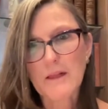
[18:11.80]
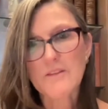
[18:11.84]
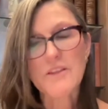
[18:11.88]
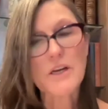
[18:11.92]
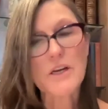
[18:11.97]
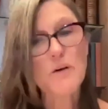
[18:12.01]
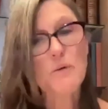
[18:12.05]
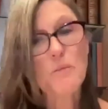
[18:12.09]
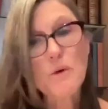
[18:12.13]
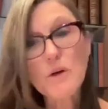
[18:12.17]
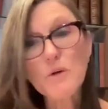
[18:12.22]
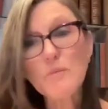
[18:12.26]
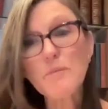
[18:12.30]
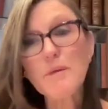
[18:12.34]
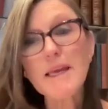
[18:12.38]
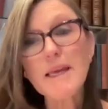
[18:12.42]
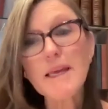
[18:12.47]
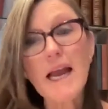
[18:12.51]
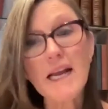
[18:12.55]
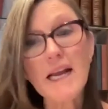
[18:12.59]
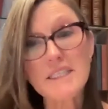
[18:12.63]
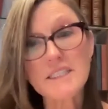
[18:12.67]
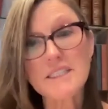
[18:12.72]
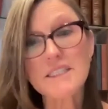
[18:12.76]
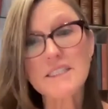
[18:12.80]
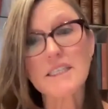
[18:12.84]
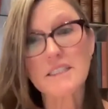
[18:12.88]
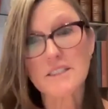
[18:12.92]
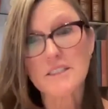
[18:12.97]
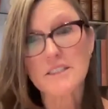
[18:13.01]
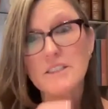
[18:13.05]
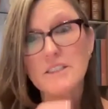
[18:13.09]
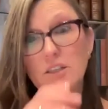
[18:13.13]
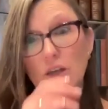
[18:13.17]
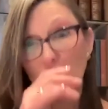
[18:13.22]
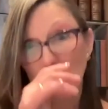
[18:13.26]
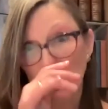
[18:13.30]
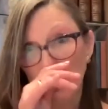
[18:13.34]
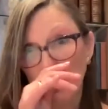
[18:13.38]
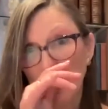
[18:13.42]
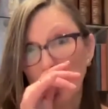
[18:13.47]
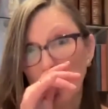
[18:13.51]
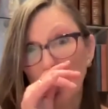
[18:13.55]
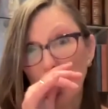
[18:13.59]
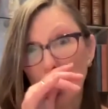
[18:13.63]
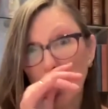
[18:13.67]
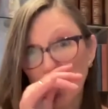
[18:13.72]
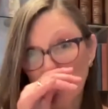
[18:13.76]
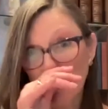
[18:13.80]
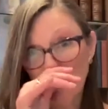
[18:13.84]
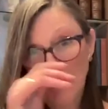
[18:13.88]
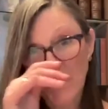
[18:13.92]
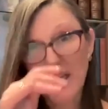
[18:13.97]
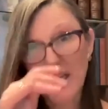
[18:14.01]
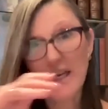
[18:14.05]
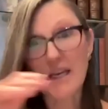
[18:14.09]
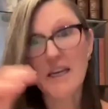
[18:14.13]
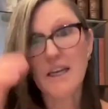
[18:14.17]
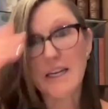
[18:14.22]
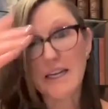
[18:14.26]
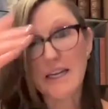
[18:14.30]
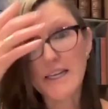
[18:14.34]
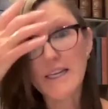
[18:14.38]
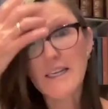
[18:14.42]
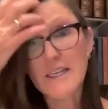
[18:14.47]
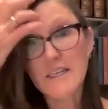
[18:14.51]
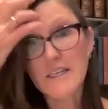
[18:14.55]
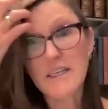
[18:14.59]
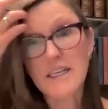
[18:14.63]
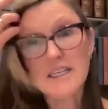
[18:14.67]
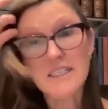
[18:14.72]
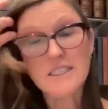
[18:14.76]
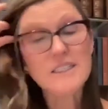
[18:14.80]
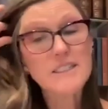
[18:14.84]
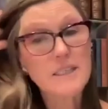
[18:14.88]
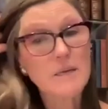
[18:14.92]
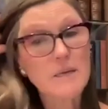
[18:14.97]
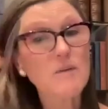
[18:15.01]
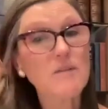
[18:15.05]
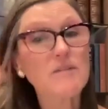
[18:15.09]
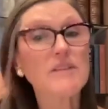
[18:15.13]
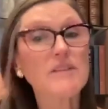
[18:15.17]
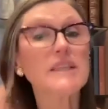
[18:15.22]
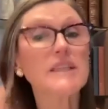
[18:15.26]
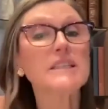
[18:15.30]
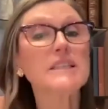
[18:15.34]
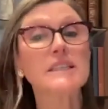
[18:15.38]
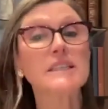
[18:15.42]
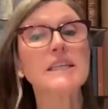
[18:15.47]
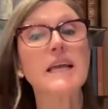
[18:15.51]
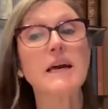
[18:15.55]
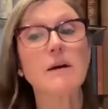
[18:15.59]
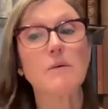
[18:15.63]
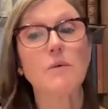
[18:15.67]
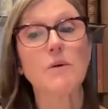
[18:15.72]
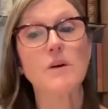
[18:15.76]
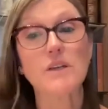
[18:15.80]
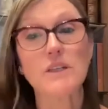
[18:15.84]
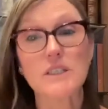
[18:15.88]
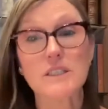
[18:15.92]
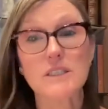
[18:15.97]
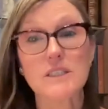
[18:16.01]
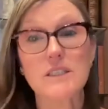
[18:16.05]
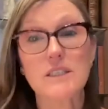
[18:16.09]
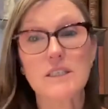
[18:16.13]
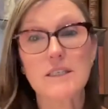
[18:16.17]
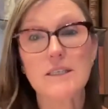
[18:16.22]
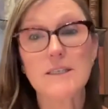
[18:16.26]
There will be accidents, though. There will be in some of these networks.